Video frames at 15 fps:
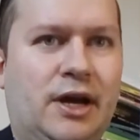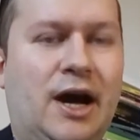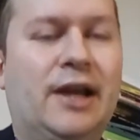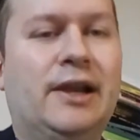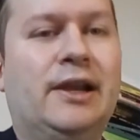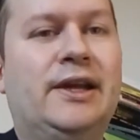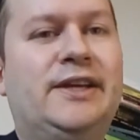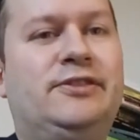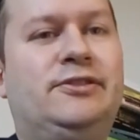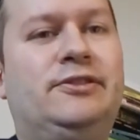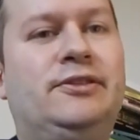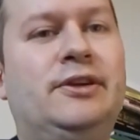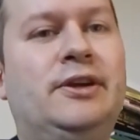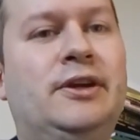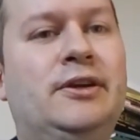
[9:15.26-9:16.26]

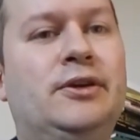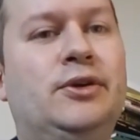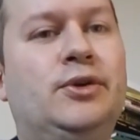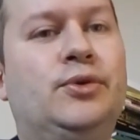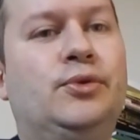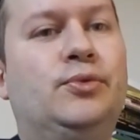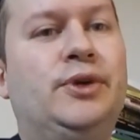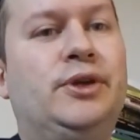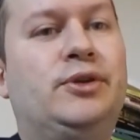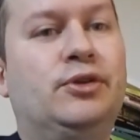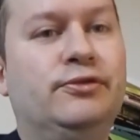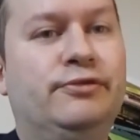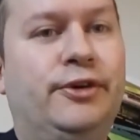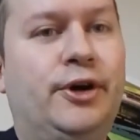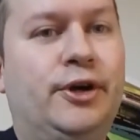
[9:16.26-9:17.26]
Unless we
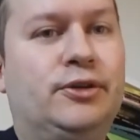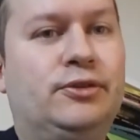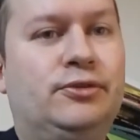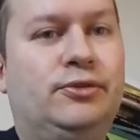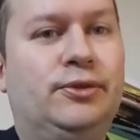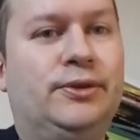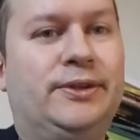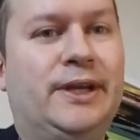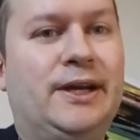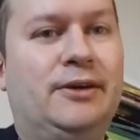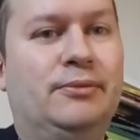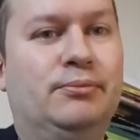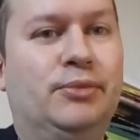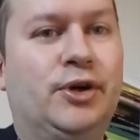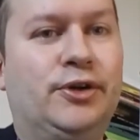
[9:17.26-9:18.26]
convert to
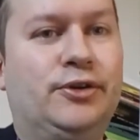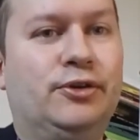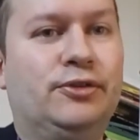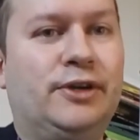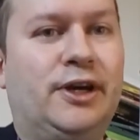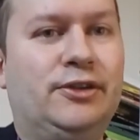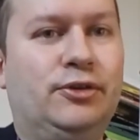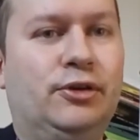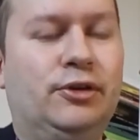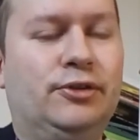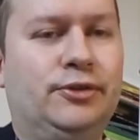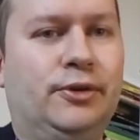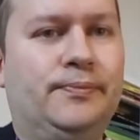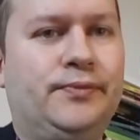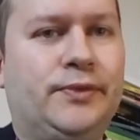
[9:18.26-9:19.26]
their murderous
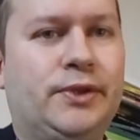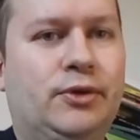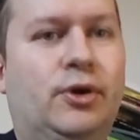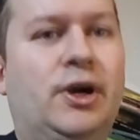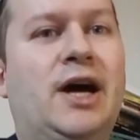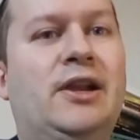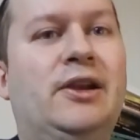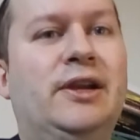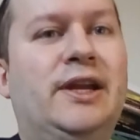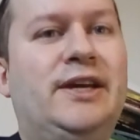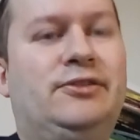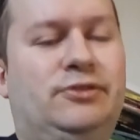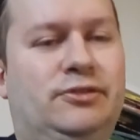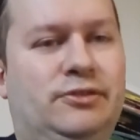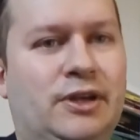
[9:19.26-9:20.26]
ideology. Or
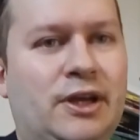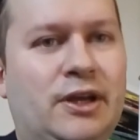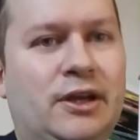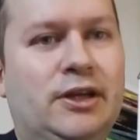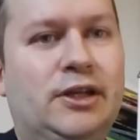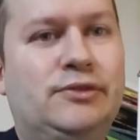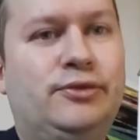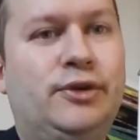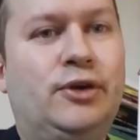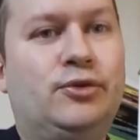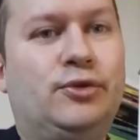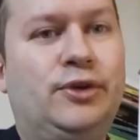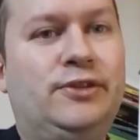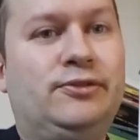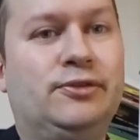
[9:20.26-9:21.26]
unless, if we are
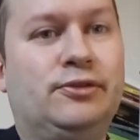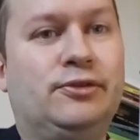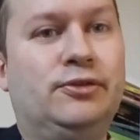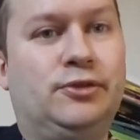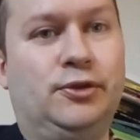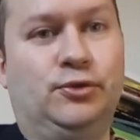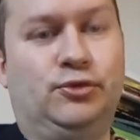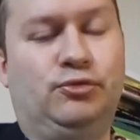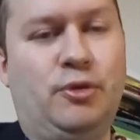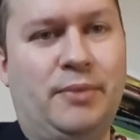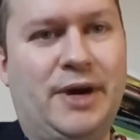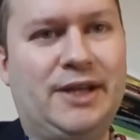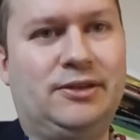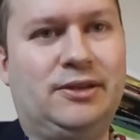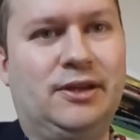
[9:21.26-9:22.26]
Christians or Jews, we
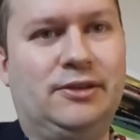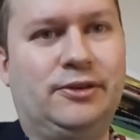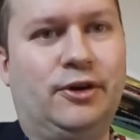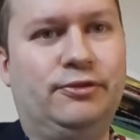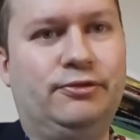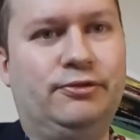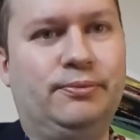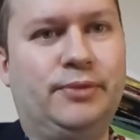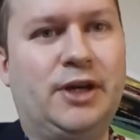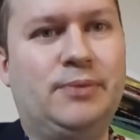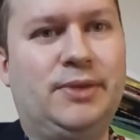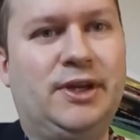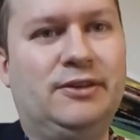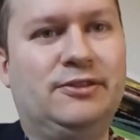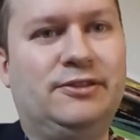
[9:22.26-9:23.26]
might get off by
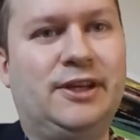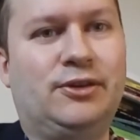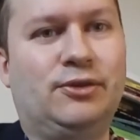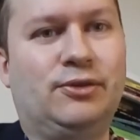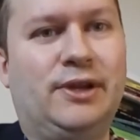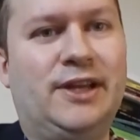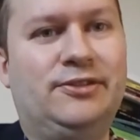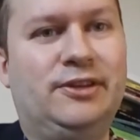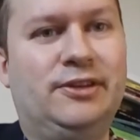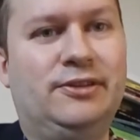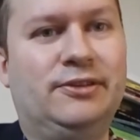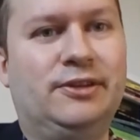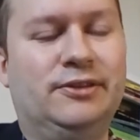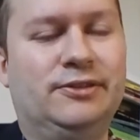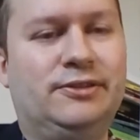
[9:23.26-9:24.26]
being second-class
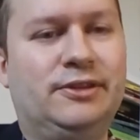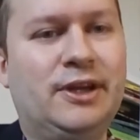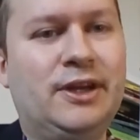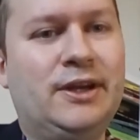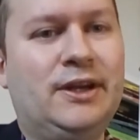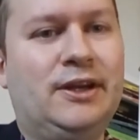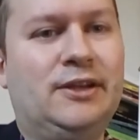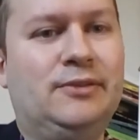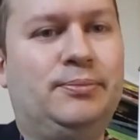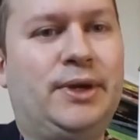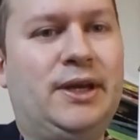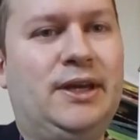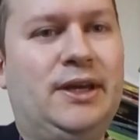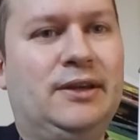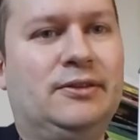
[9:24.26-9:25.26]
citizens and
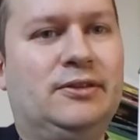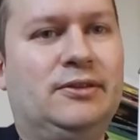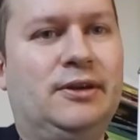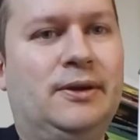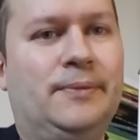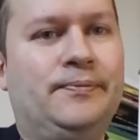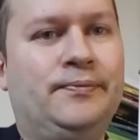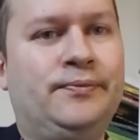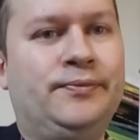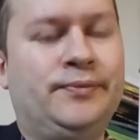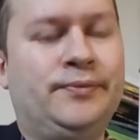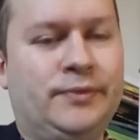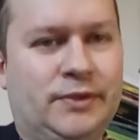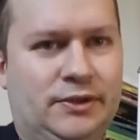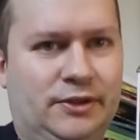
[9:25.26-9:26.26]
paying
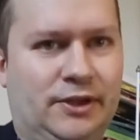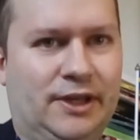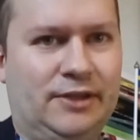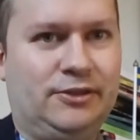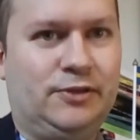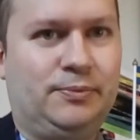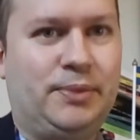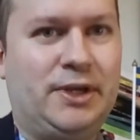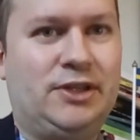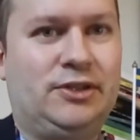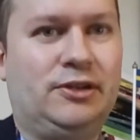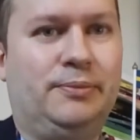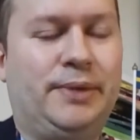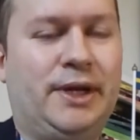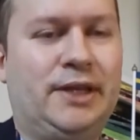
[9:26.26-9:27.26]
the
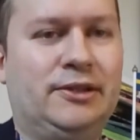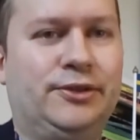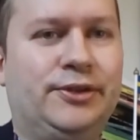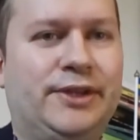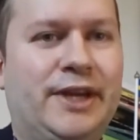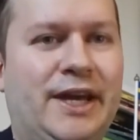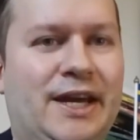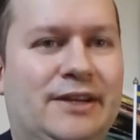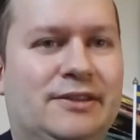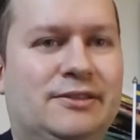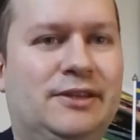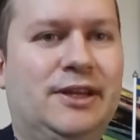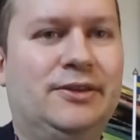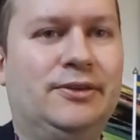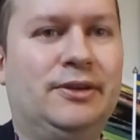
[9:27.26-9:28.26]
special penalty
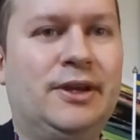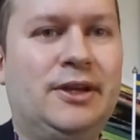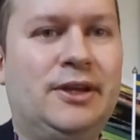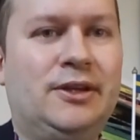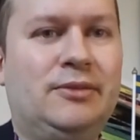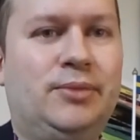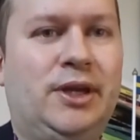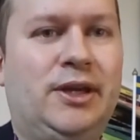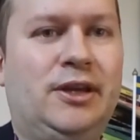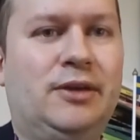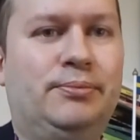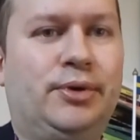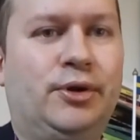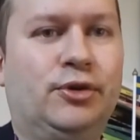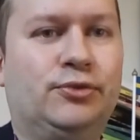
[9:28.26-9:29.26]
tax and being
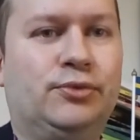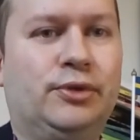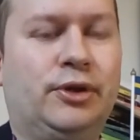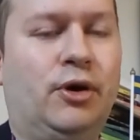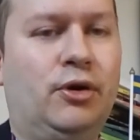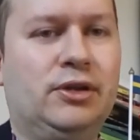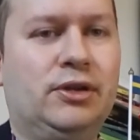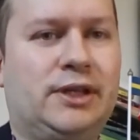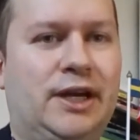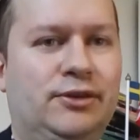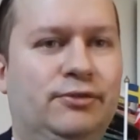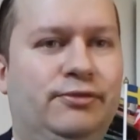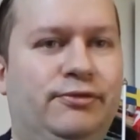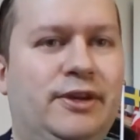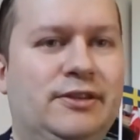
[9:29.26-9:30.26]
imposed with all
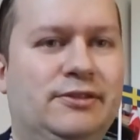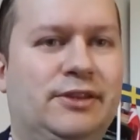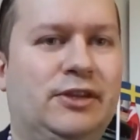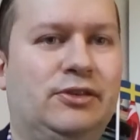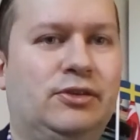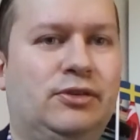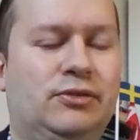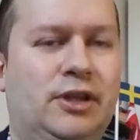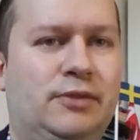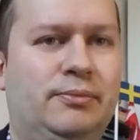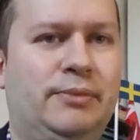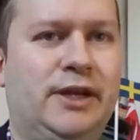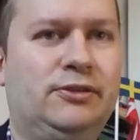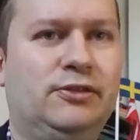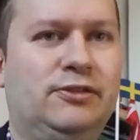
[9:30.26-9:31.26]
kind of things that
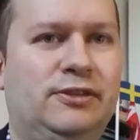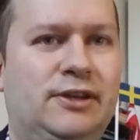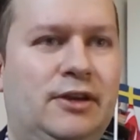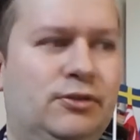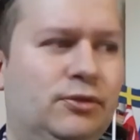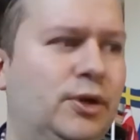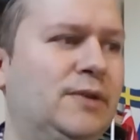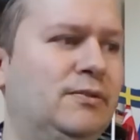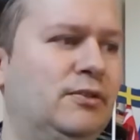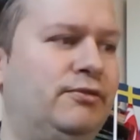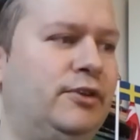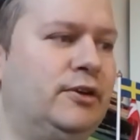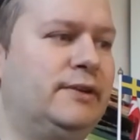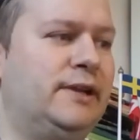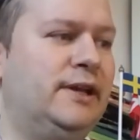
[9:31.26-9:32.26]
makes us second or even
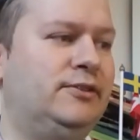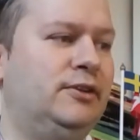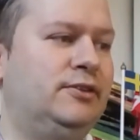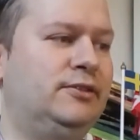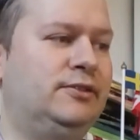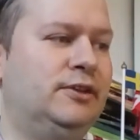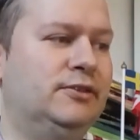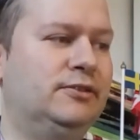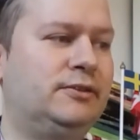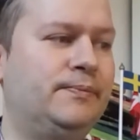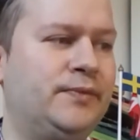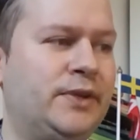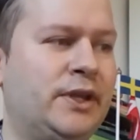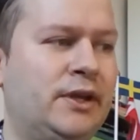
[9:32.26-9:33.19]
third-class citizens.